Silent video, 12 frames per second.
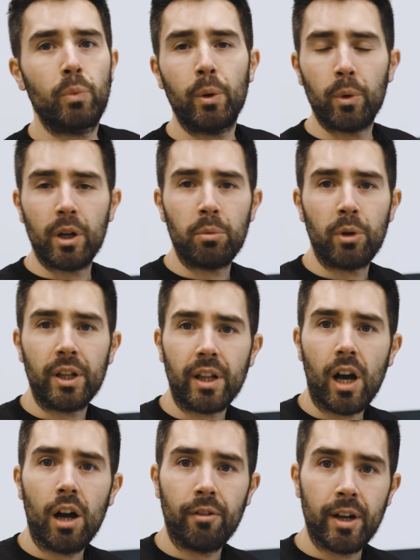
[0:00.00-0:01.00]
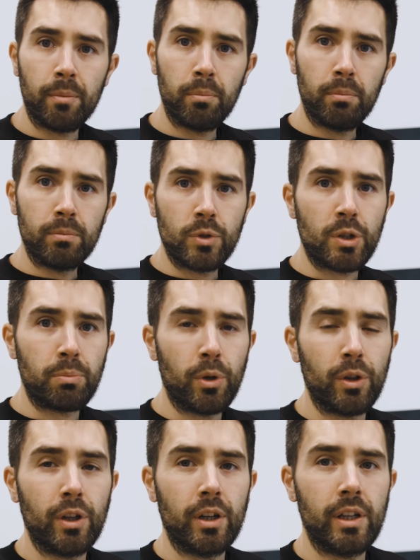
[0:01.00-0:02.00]
we wanted to bring the car in, just
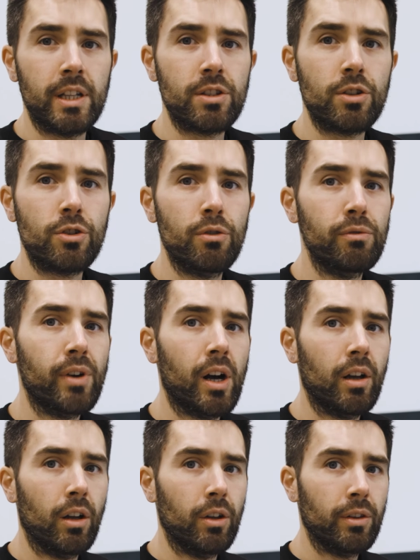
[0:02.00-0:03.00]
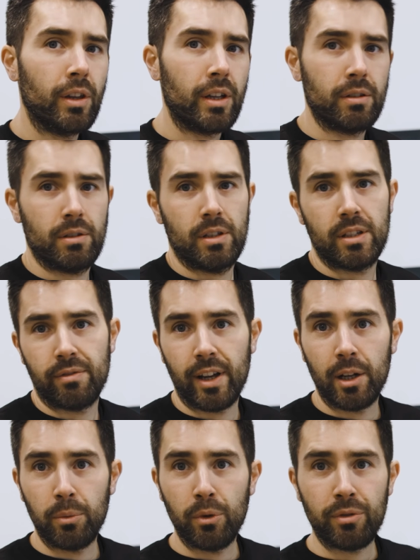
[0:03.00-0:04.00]
put the InstaTune file on that is
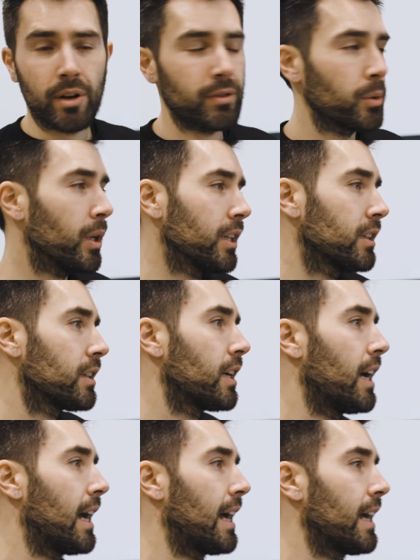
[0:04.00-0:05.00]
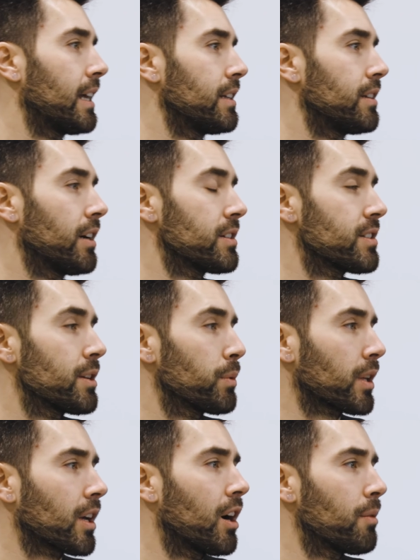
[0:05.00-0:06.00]
available for everyone and see what
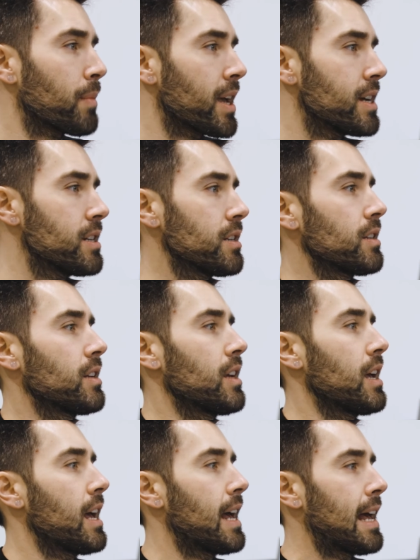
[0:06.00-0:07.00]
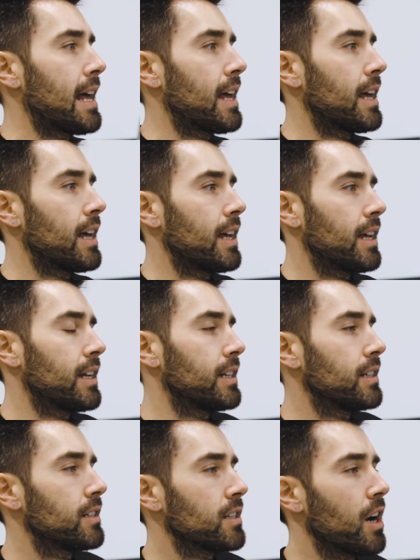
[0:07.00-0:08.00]
the car made.
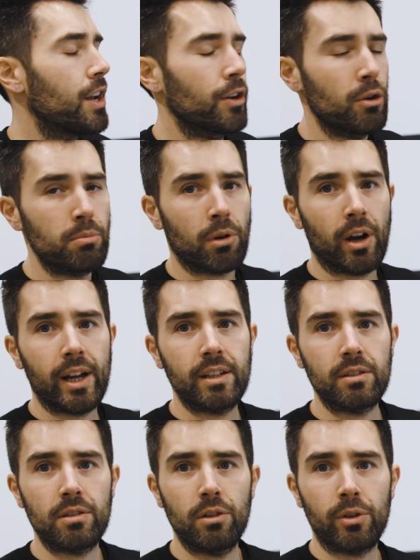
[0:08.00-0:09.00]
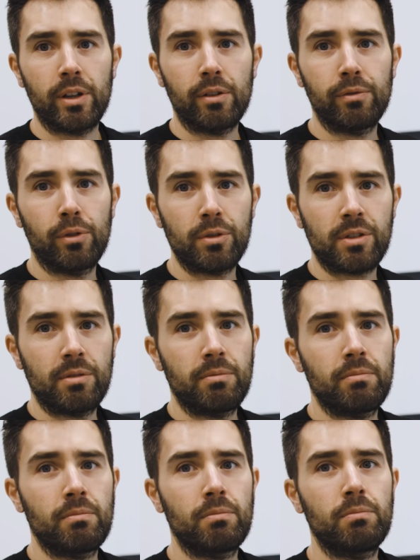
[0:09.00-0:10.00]
And I know Brian's looking for
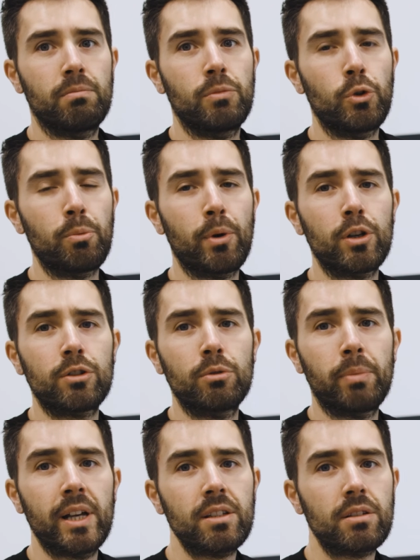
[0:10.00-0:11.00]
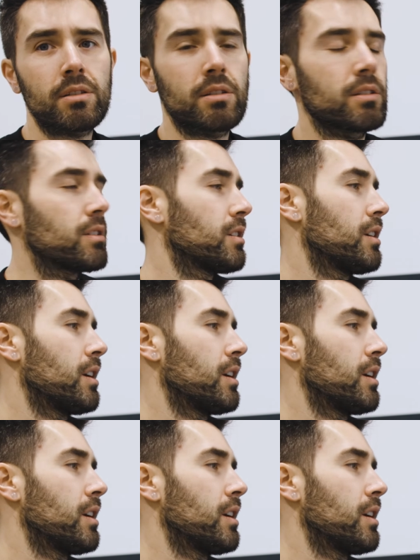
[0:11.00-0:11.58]
some new personal bests.